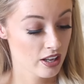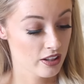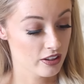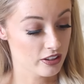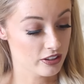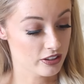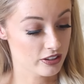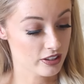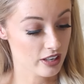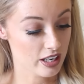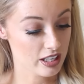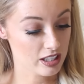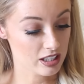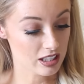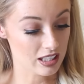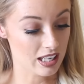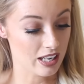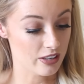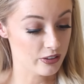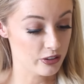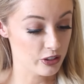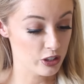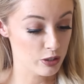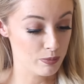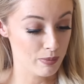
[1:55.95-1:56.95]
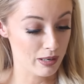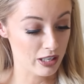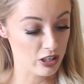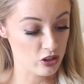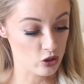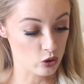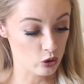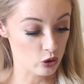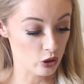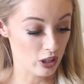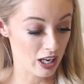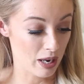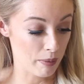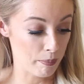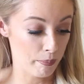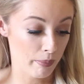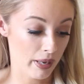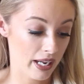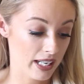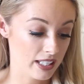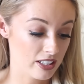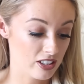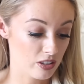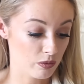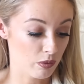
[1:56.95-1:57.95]
The site allows you to manage all your
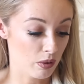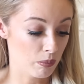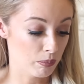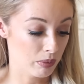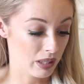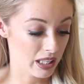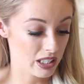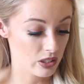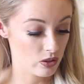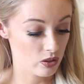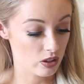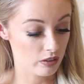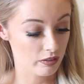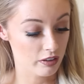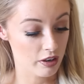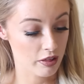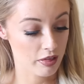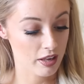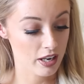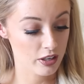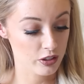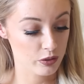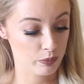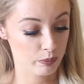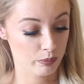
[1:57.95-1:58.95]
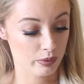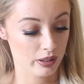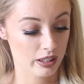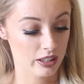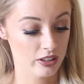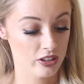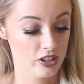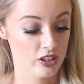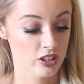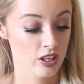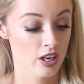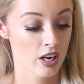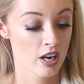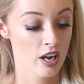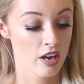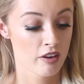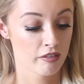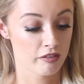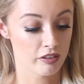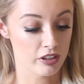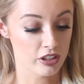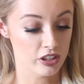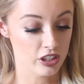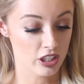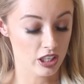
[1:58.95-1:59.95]
campaigns in one place with over 1,000 brands
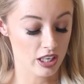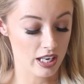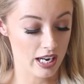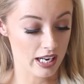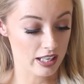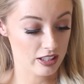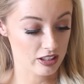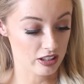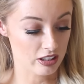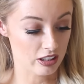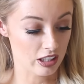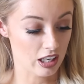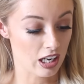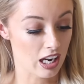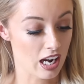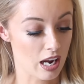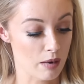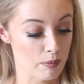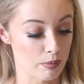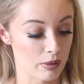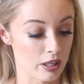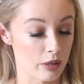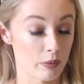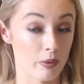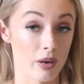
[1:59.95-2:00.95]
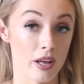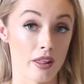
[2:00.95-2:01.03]
for you to connect and collaborate